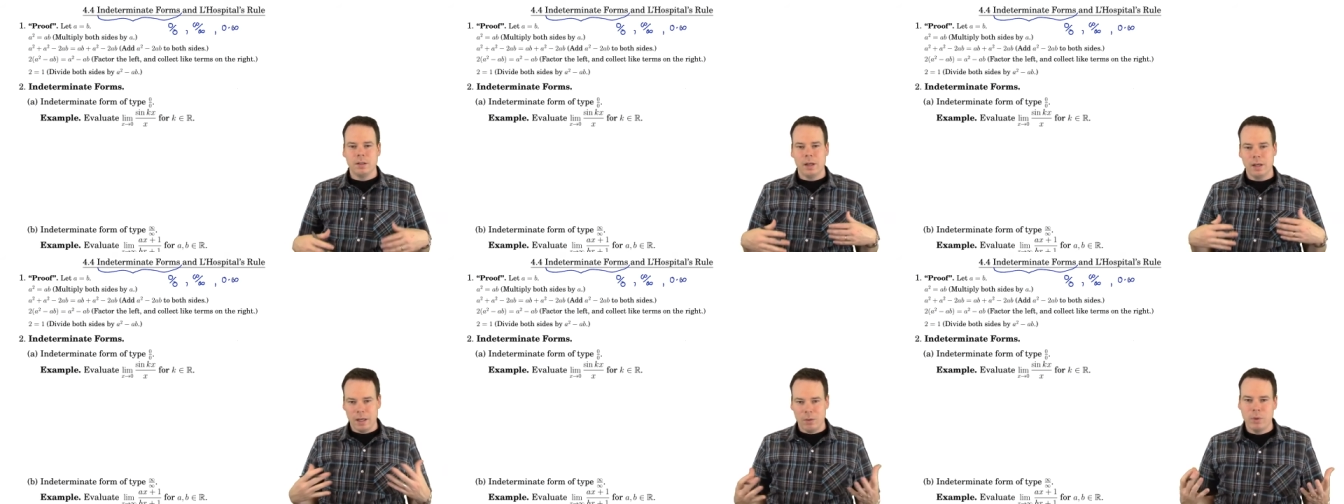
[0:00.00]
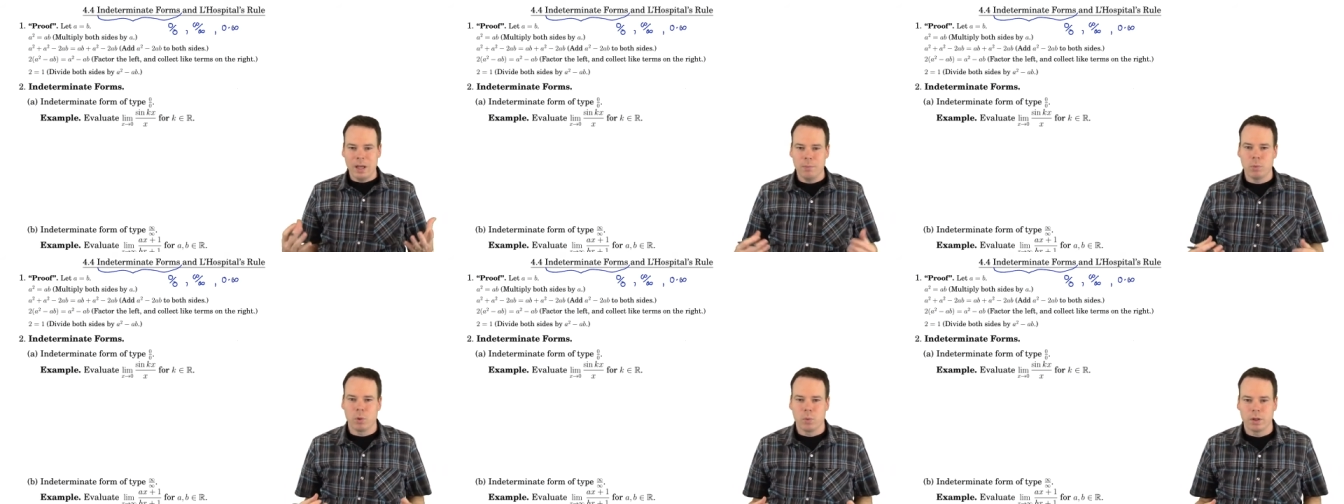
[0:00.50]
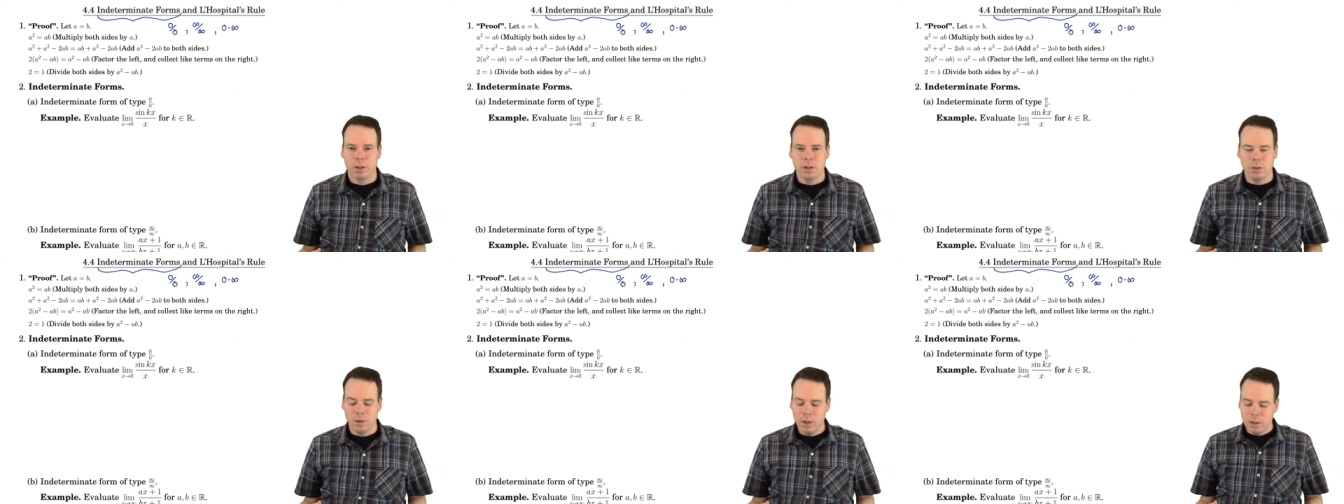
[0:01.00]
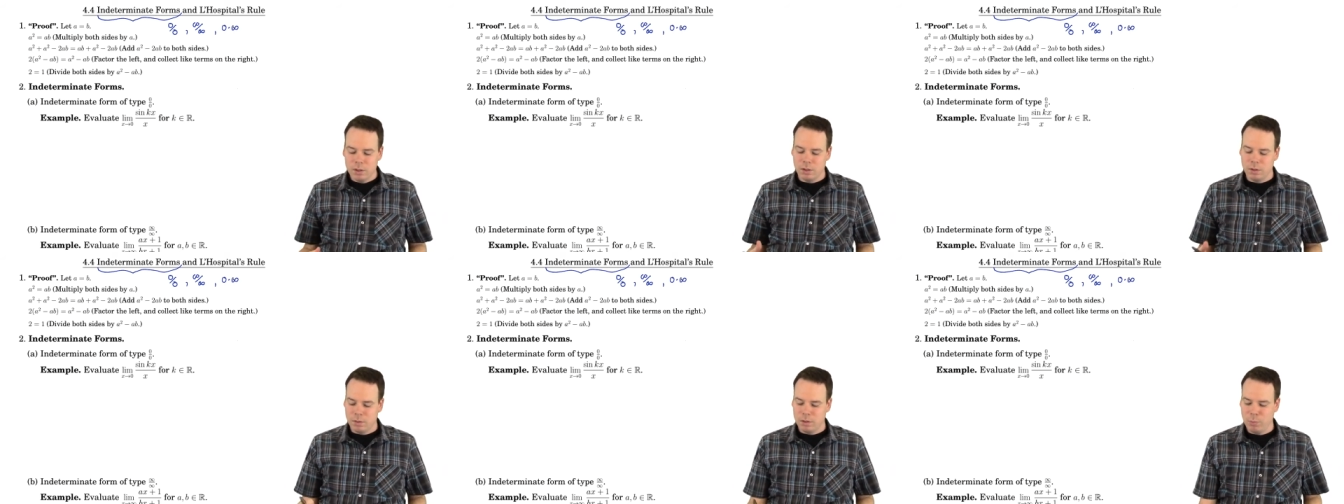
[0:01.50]
Again, we had more work to do.
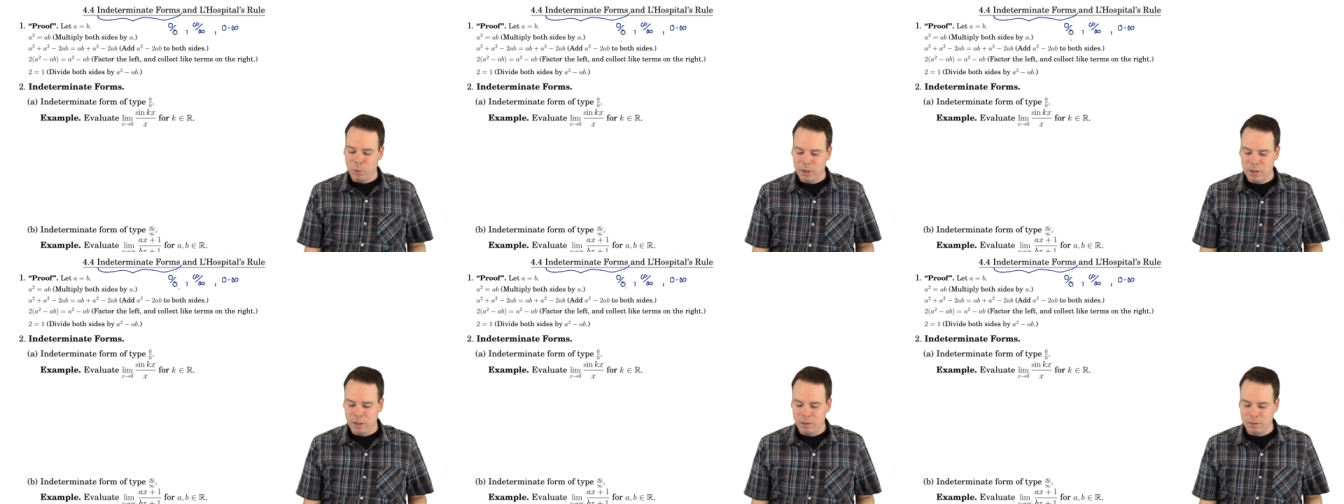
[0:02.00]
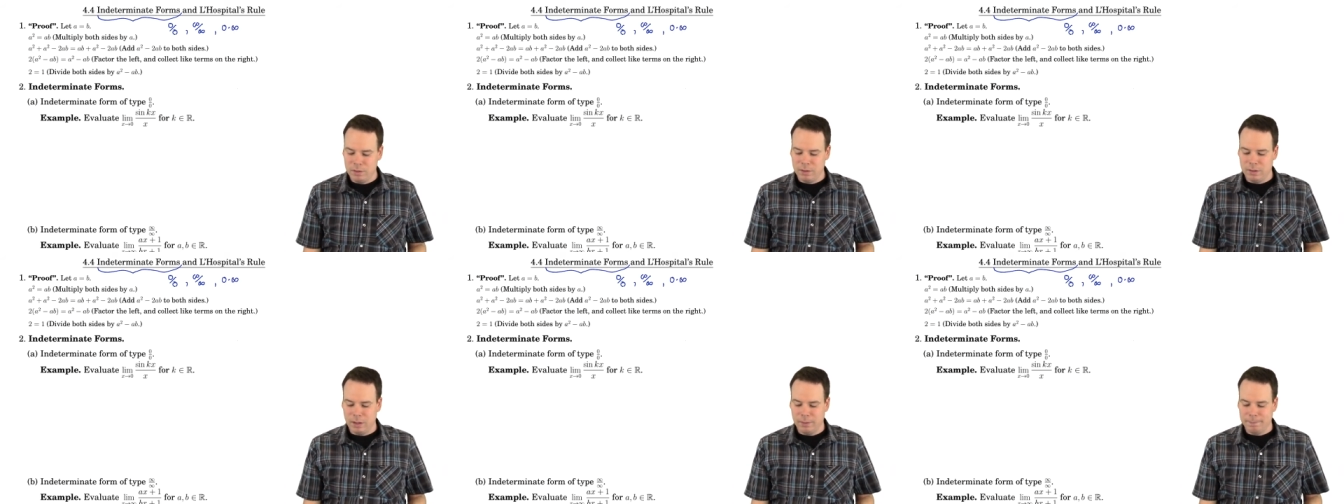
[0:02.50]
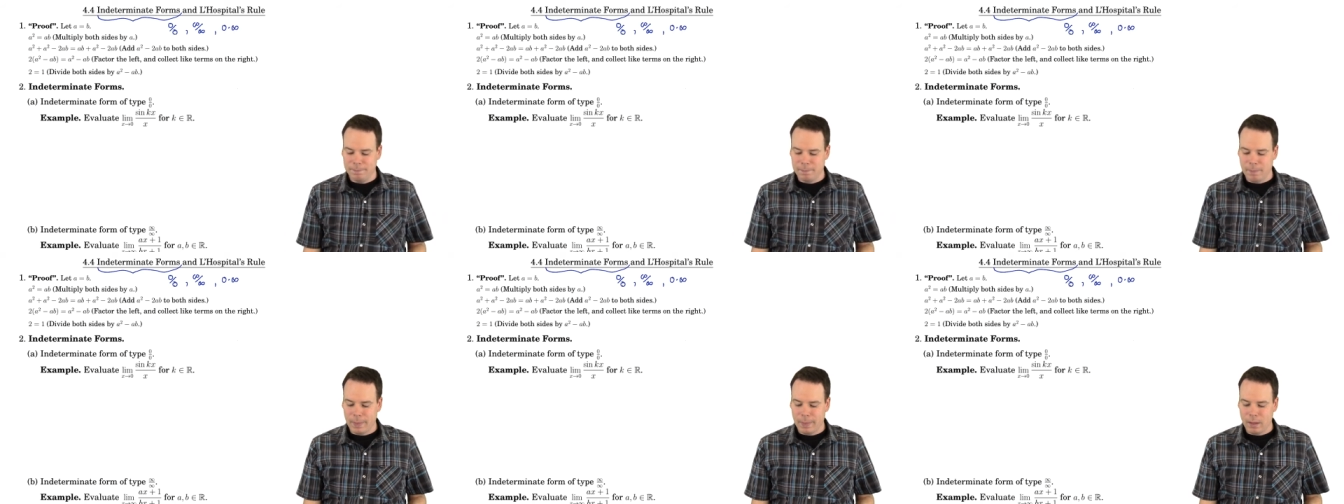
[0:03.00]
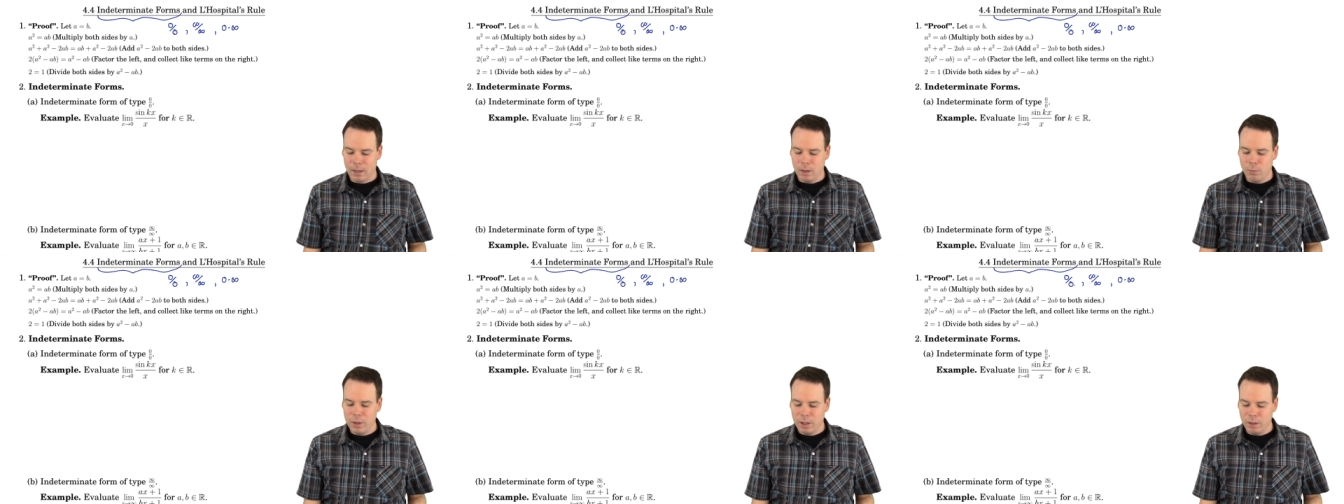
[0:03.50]
So the point here is that
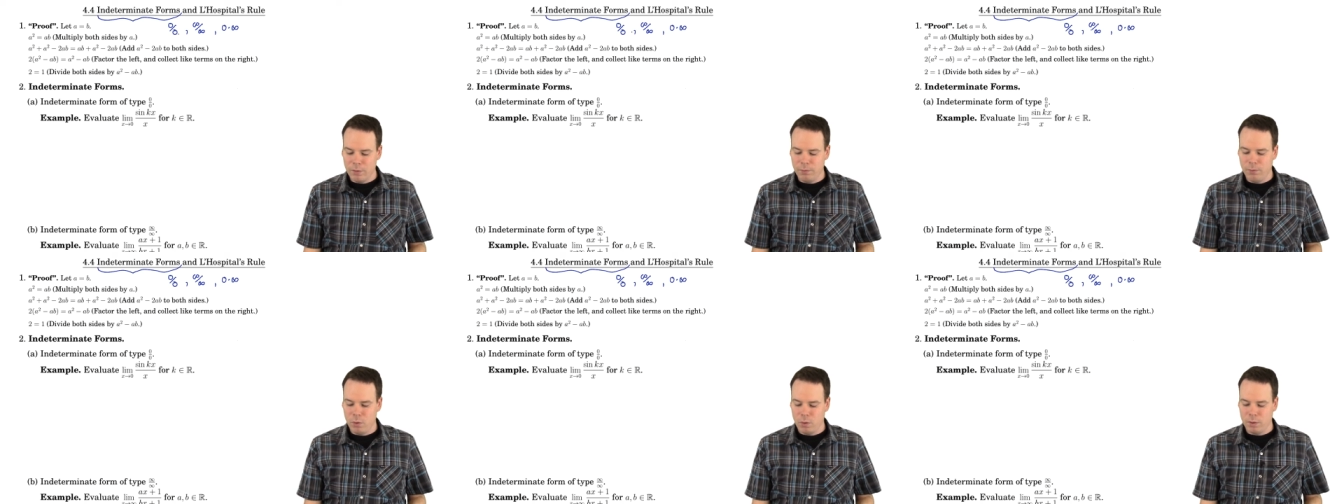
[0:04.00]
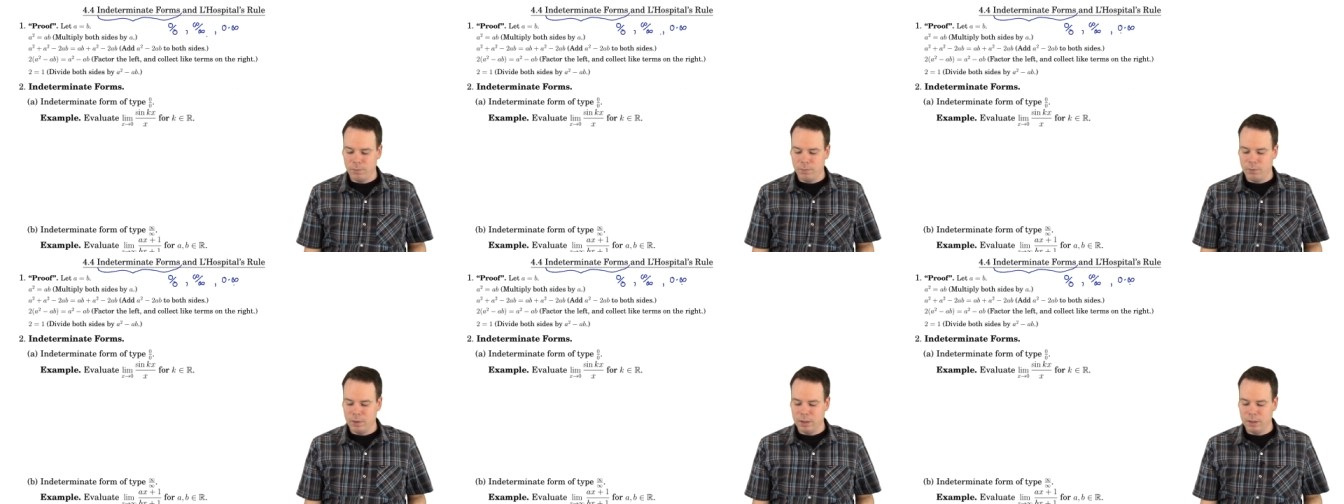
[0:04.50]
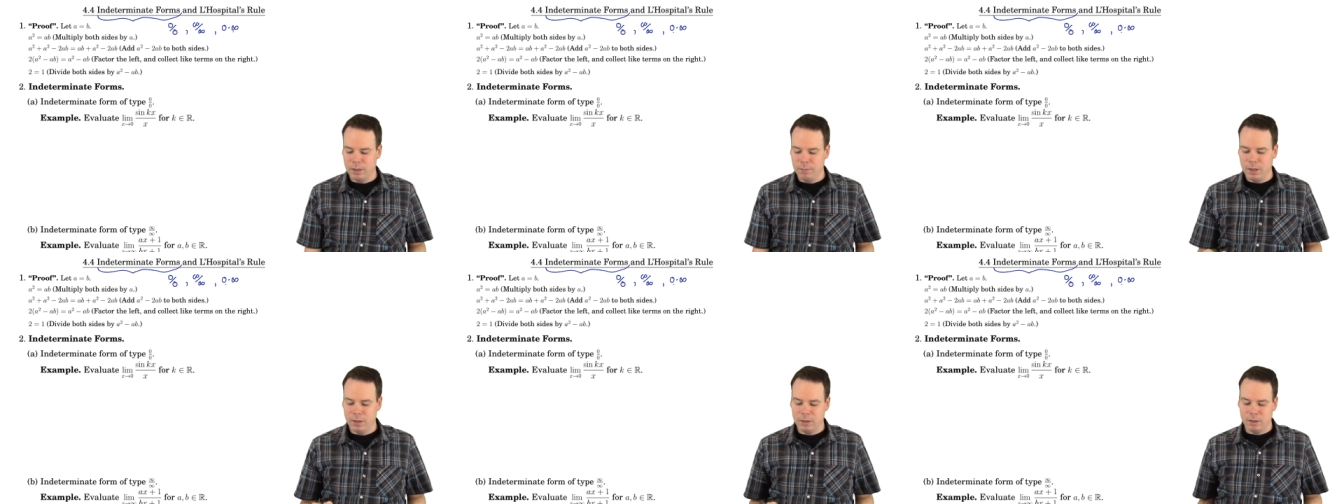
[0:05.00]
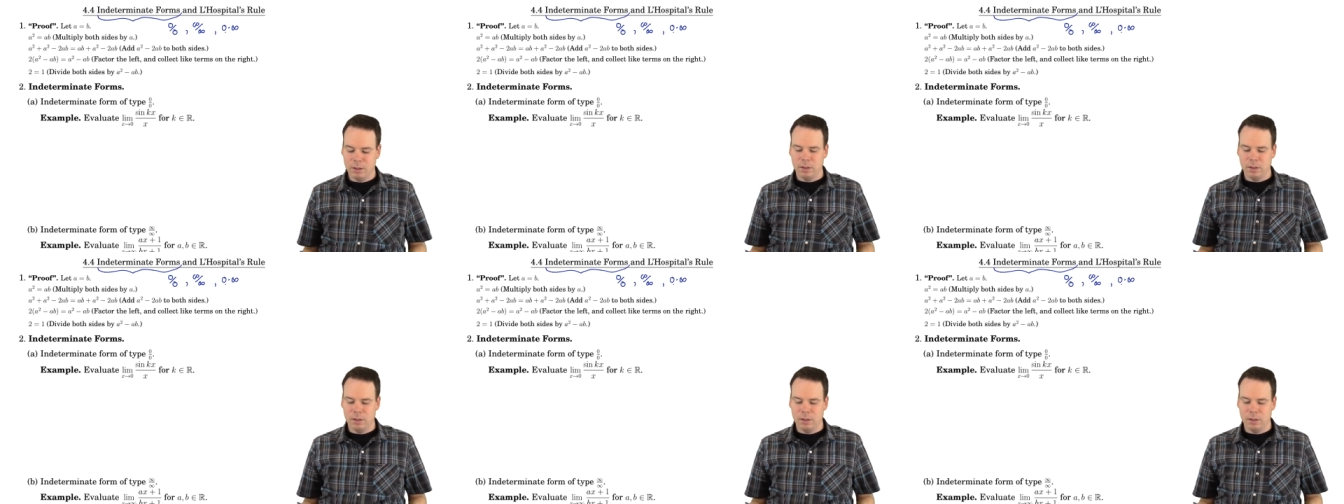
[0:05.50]
we got a form for the limit